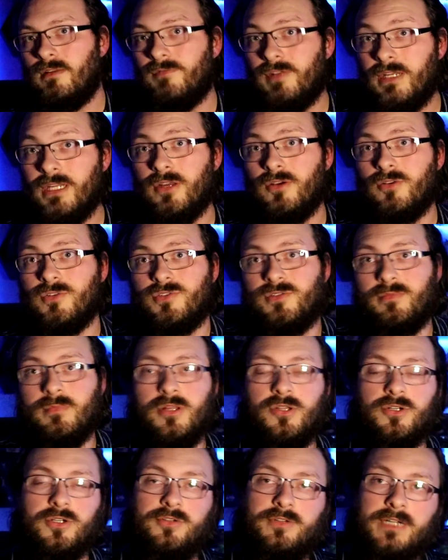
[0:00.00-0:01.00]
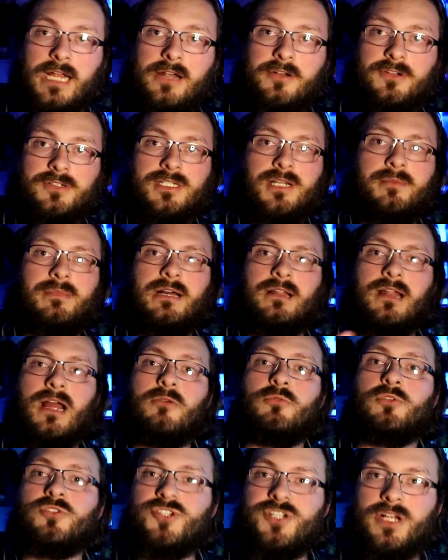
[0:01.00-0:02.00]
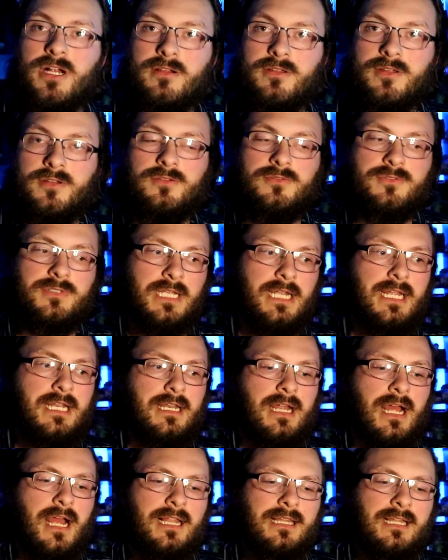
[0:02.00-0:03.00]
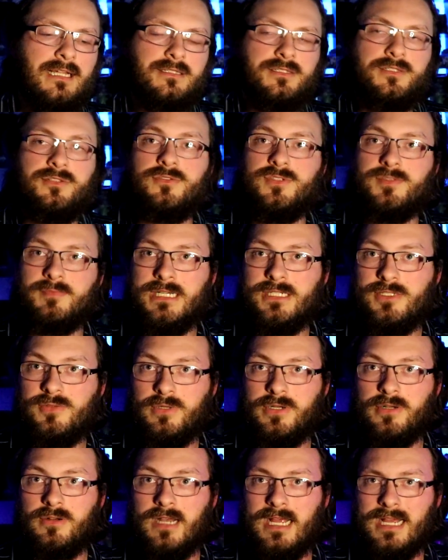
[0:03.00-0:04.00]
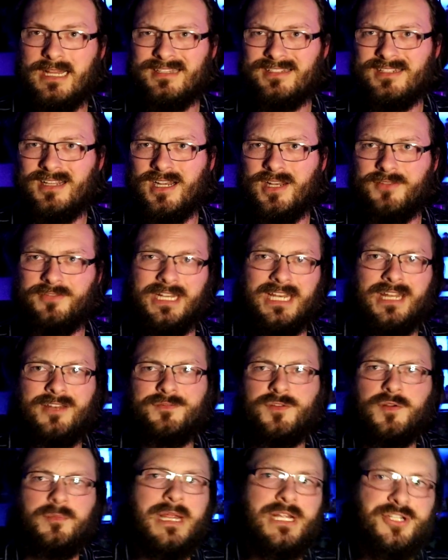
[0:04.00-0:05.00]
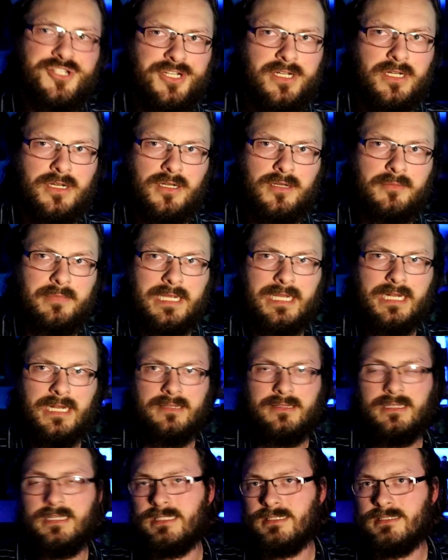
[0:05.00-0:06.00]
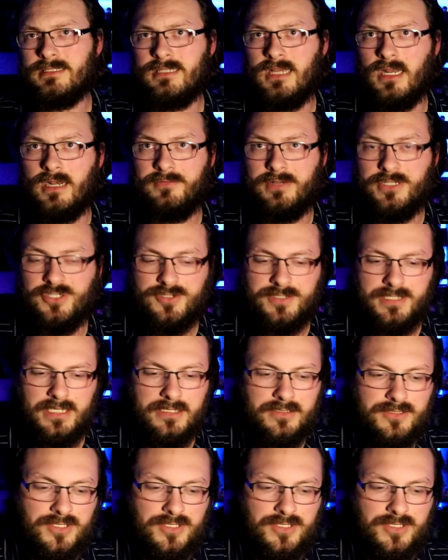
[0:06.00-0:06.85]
videos from other creators come out, I will share those. And I like to use my Twitter as kind of an information hub. And I think it's kind of interesting.